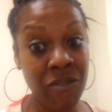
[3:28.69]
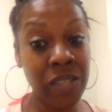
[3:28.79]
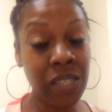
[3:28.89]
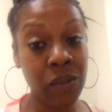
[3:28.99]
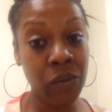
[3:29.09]

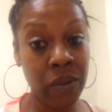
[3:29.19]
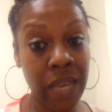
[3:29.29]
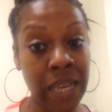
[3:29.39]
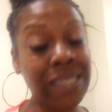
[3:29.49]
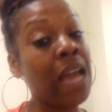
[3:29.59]
every single
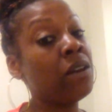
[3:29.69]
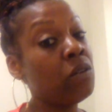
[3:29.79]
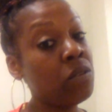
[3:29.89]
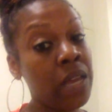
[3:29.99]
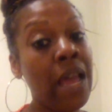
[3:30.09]
case. I
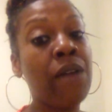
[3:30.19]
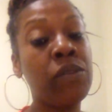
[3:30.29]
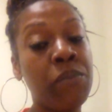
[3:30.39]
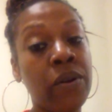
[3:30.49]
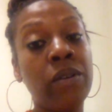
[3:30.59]
know they have
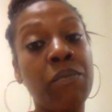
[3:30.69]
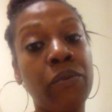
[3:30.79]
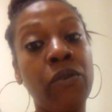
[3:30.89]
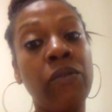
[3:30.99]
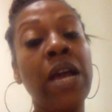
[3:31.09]
the burden of
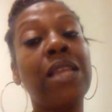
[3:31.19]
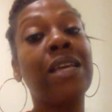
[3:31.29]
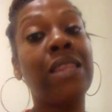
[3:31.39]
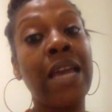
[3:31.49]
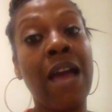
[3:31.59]
proof
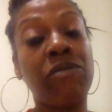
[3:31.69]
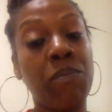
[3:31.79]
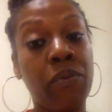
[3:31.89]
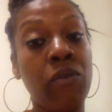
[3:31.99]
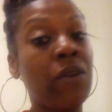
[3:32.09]
that they have
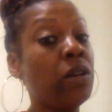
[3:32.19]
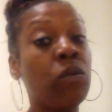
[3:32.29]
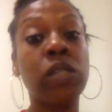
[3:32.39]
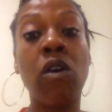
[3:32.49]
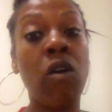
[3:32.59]
to prove. I
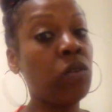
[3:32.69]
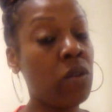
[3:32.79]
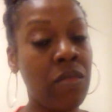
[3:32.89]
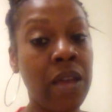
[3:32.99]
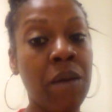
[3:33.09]
know it's all
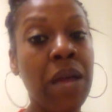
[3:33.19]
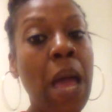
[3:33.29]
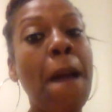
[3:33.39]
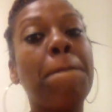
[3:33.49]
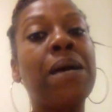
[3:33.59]
on them.
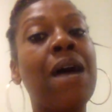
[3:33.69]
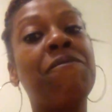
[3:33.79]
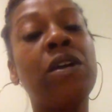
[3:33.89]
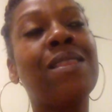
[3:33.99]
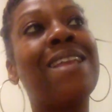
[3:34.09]
But I
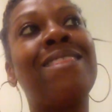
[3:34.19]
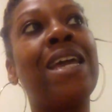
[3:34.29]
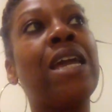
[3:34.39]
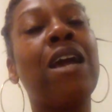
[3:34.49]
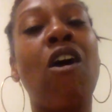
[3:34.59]
feel that
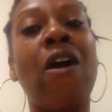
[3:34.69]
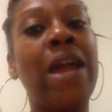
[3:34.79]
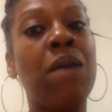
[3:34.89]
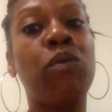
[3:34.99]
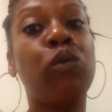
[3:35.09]
they
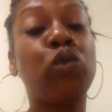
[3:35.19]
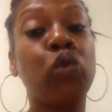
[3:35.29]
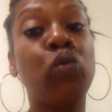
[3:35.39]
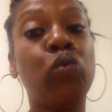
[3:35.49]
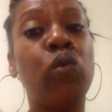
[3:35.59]
are able
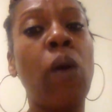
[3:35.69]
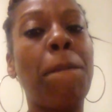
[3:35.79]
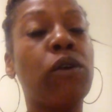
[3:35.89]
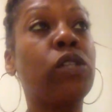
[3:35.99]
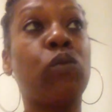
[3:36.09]
to
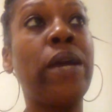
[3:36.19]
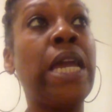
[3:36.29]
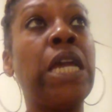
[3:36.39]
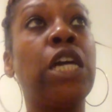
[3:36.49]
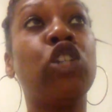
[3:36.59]

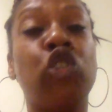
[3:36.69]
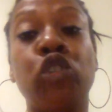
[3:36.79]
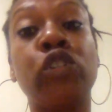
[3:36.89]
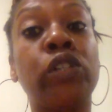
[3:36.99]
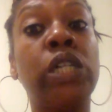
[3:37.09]
persuade a
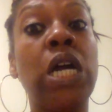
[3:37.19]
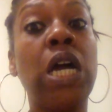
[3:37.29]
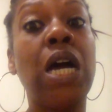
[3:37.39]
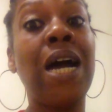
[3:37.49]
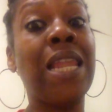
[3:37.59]
juror
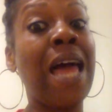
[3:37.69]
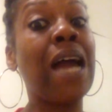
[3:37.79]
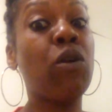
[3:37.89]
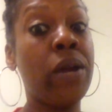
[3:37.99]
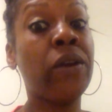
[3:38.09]
a
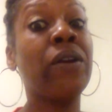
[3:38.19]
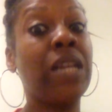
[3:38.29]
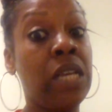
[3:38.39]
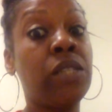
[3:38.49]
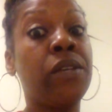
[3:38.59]
lot quicker
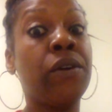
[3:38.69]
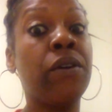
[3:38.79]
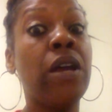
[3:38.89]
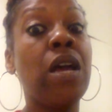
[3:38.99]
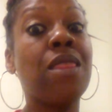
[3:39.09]
and
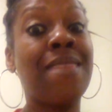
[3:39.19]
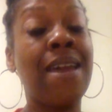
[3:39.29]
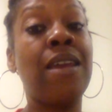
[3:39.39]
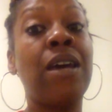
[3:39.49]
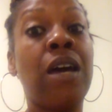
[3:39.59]
easier
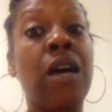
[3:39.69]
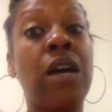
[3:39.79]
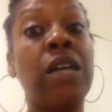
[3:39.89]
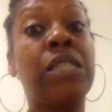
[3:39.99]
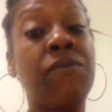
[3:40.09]
than
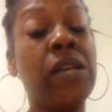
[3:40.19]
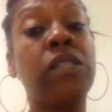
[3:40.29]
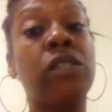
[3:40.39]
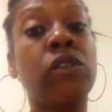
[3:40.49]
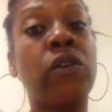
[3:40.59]
a
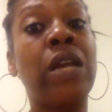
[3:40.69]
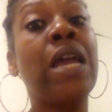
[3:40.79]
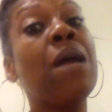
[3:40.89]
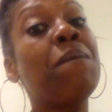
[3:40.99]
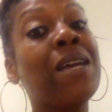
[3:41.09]
defense attorney,
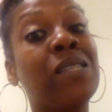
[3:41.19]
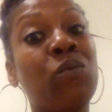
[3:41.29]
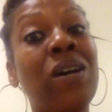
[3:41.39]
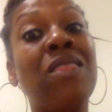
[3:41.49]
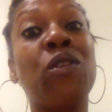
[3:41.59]

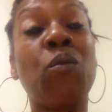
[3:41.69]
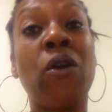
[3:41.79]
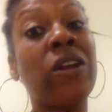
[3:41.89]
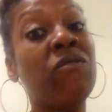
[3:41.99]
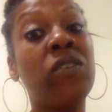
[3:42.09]
because one, they're
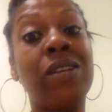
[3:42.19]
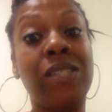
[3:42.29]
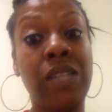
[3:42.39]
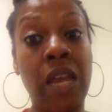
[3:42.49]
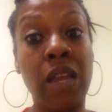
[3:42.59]
working for the
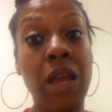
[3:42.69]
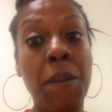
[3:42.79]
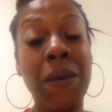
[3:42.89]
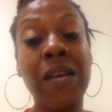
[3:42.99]
state,